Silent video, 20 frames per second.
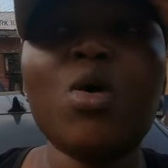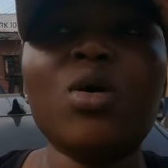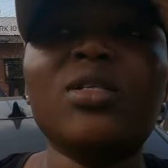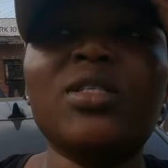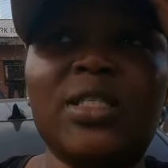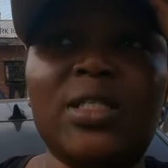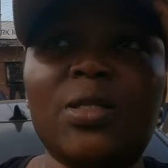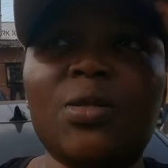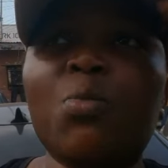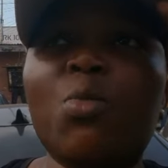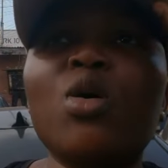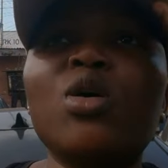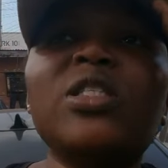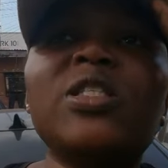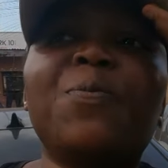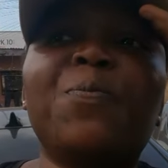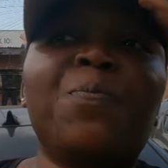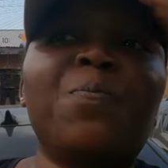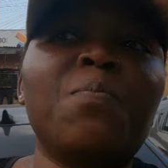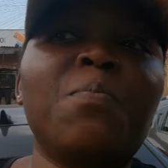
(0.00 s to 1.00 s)
Most,
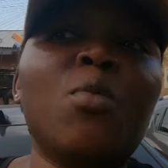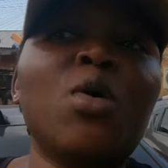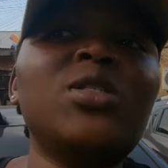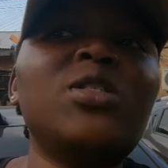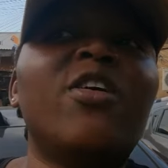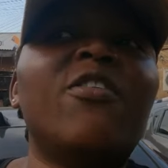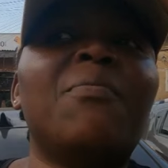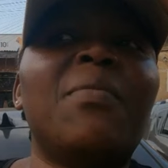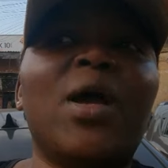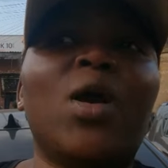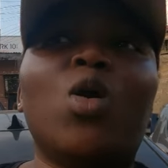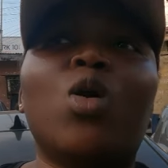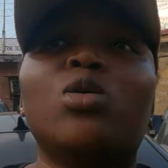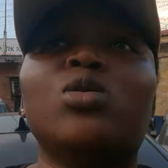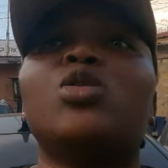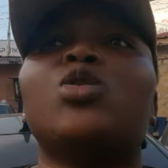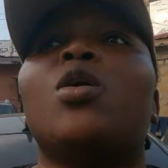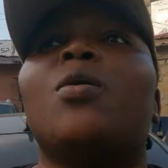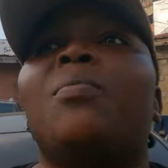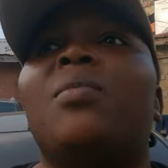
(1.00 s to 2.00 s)
most, most of my
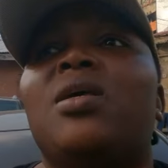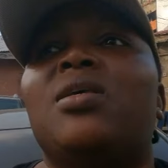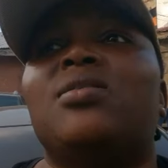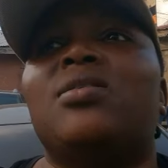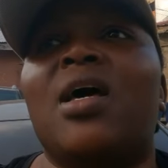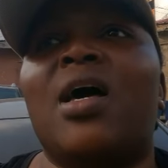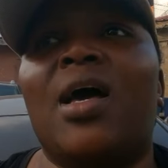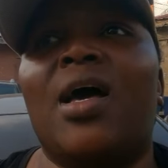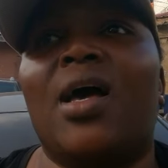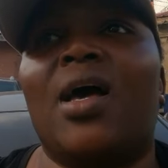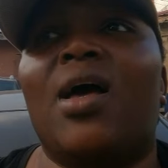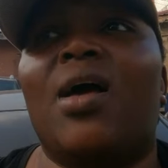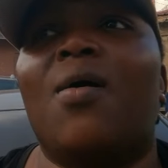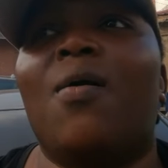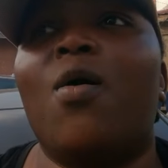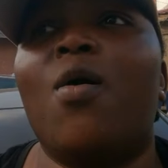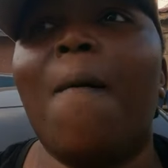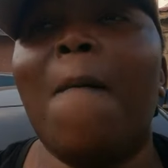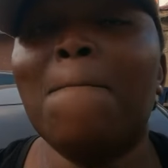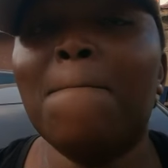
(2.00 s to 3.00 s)
customers are,
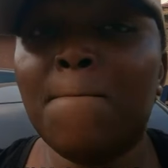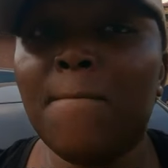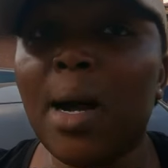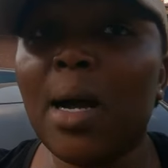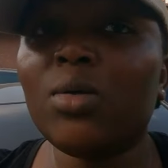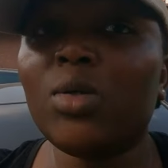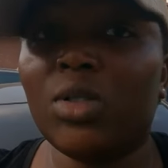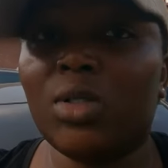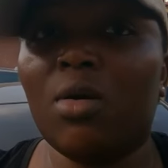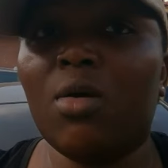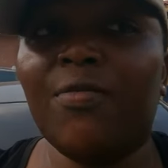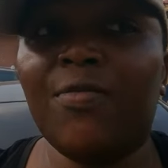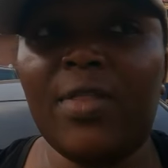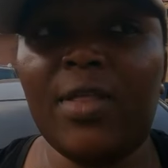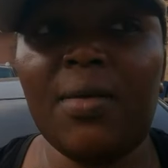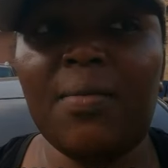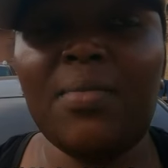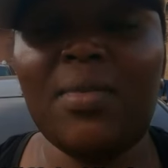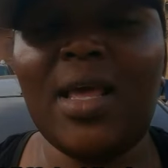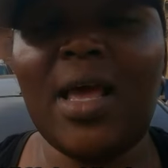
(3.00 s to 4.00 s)
most of
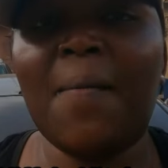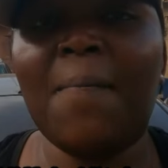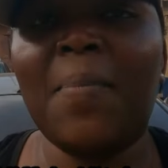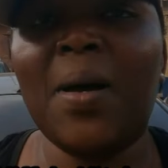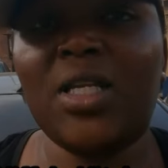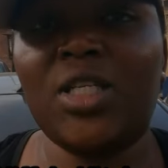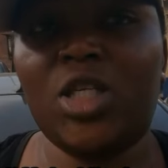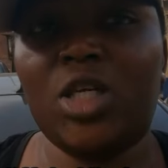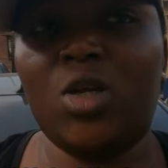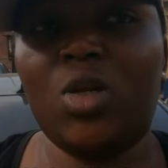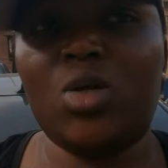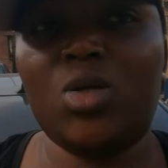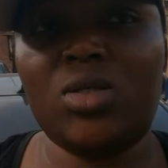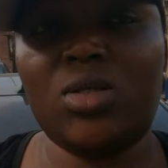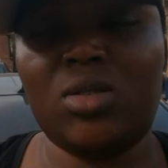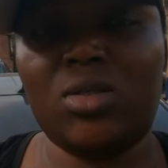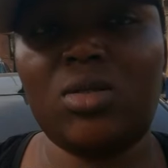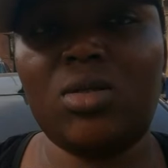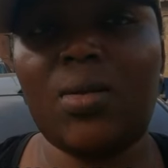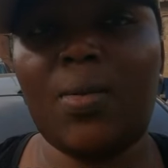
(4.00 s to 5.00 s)
them, they are
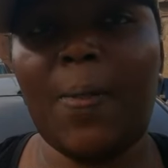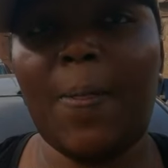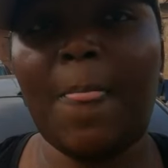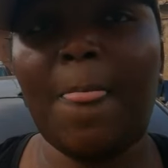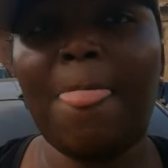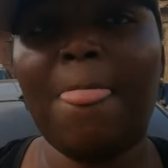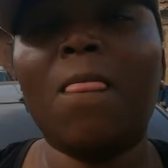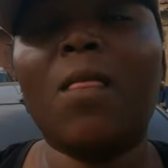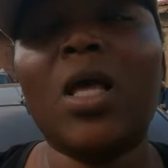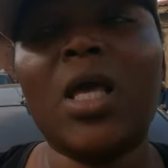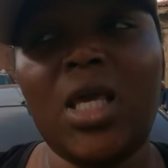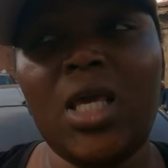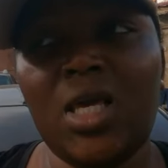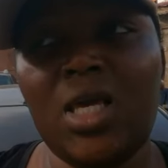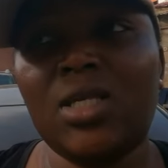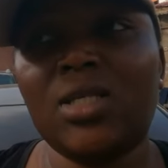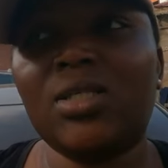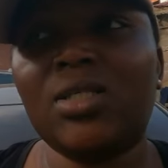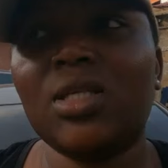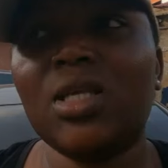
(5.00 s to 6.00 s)
bachelors. They are bachelors. Okay.
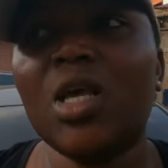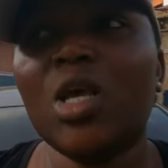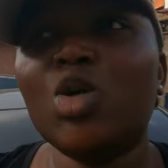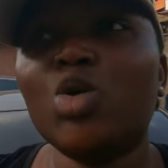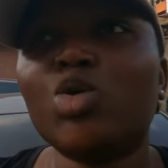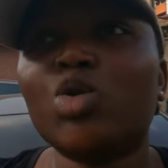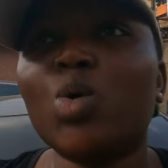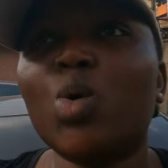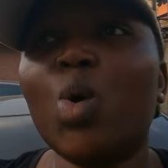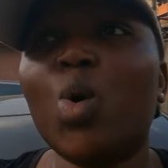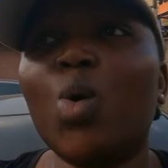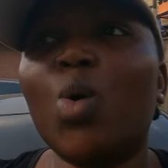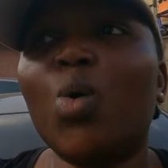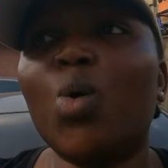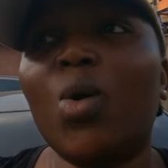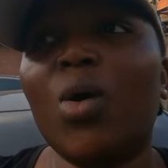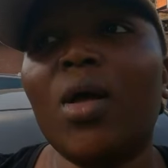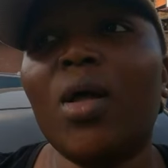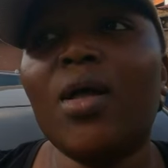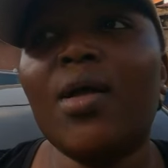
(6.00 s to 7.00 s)
Yes.
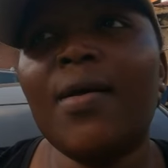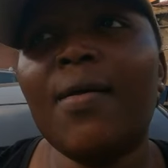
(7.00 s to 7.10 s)
So